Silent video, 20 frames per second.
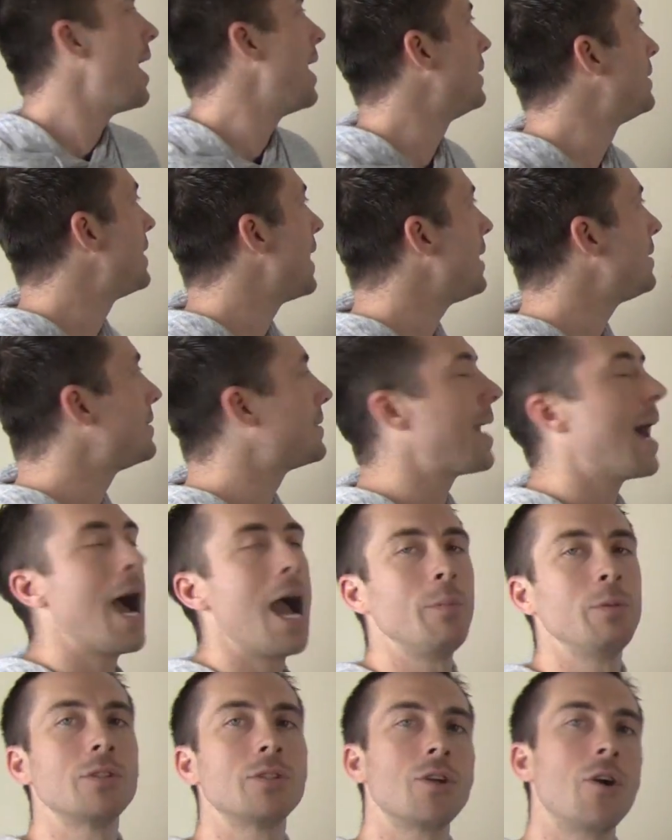It takes
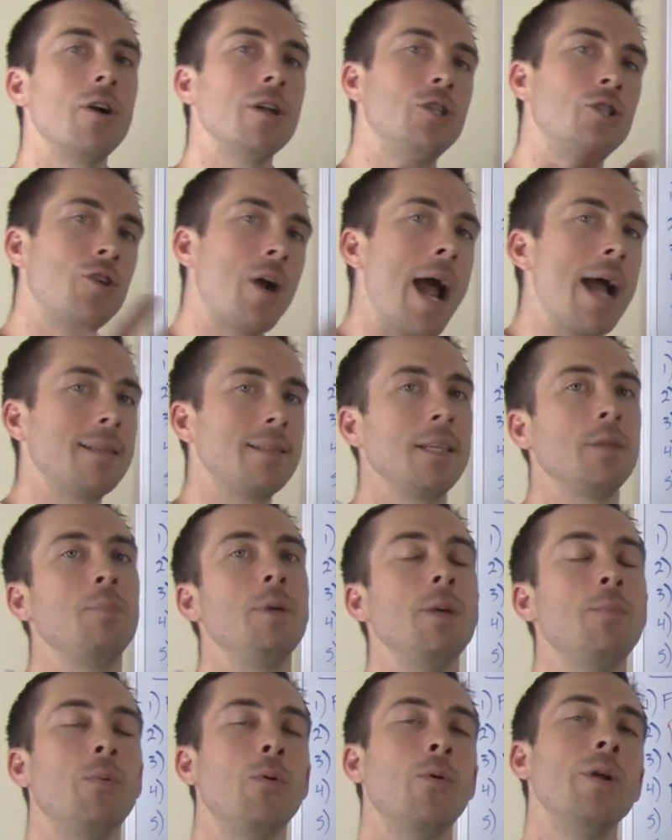time to start attracting
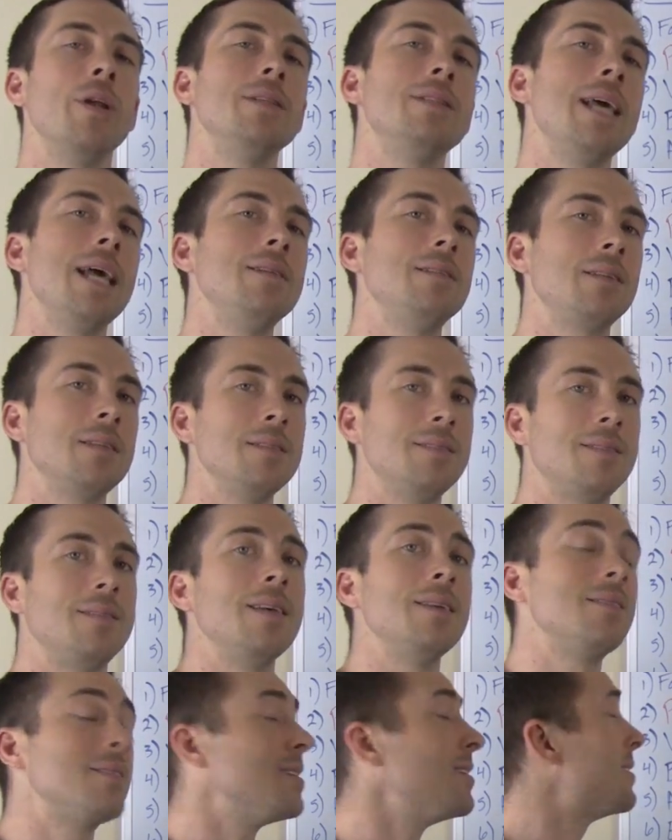people, and it takes
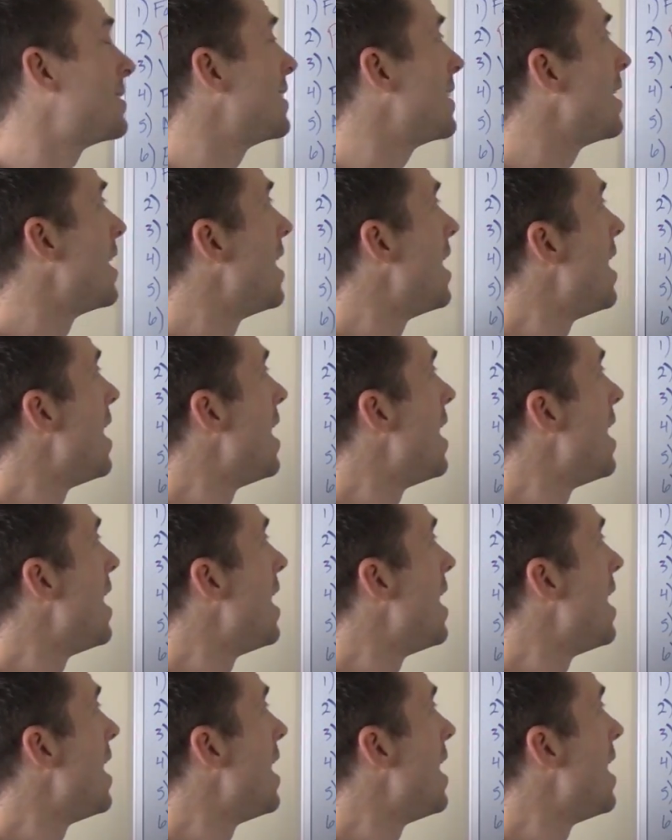consistency.